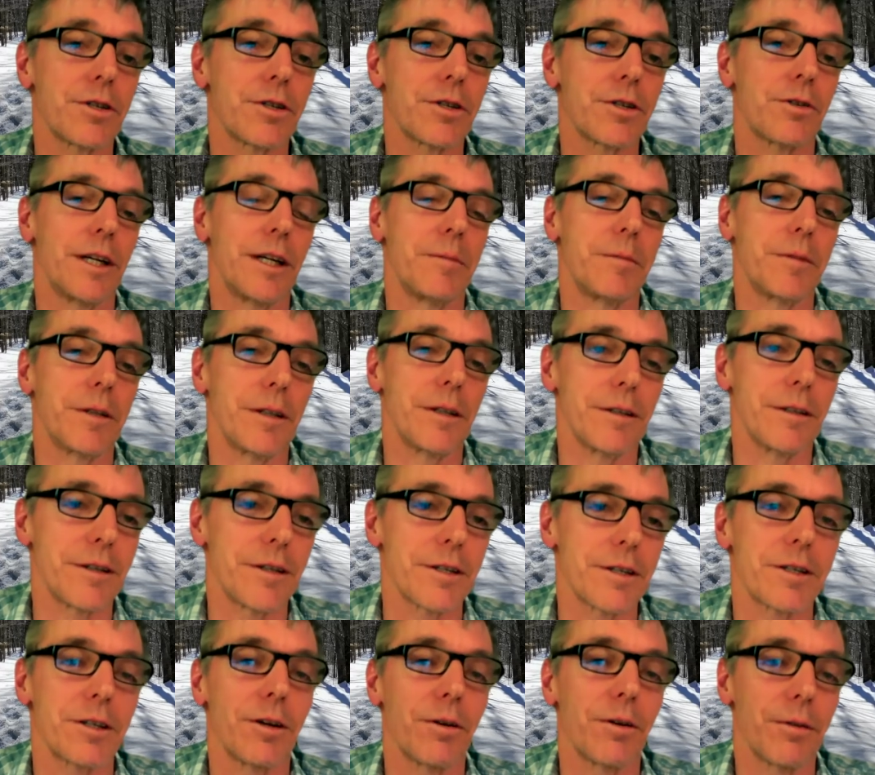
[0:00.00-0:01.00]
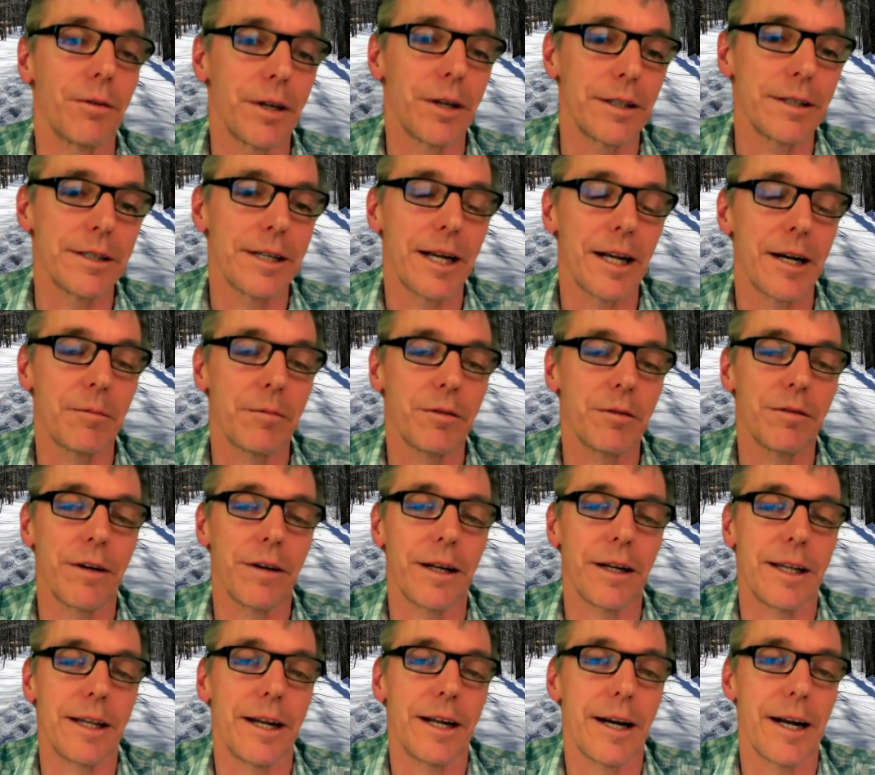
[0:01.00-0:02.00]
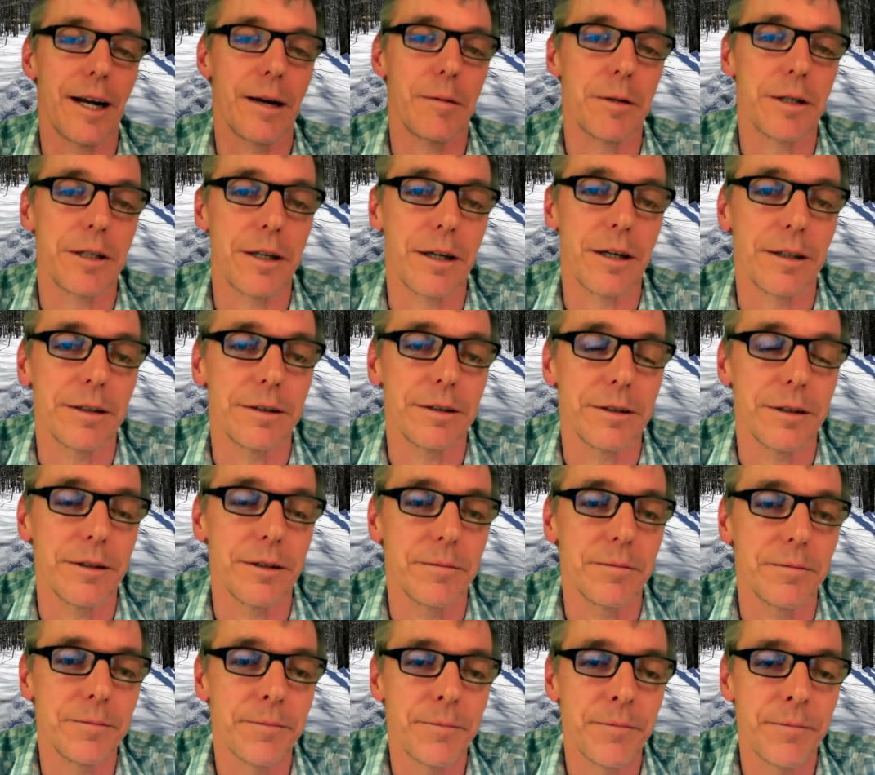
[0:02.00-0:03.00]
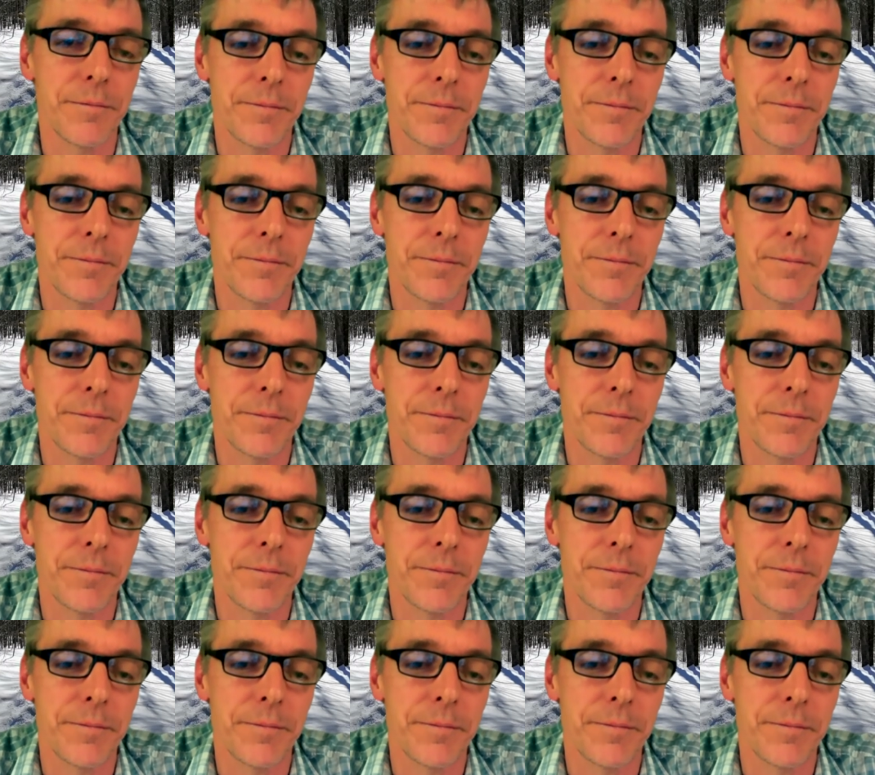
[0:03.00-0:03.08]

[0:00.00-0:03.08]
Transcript: the stream to, to slow things down and provide that habitat. So.